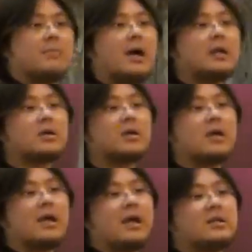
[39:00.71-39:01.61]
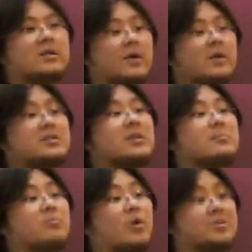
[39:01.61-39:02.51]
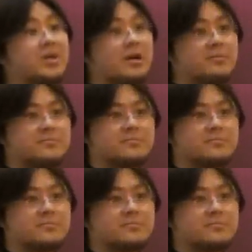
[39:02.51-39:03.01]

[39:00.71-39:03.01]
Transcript: Malik, and he narrates Mu'atta.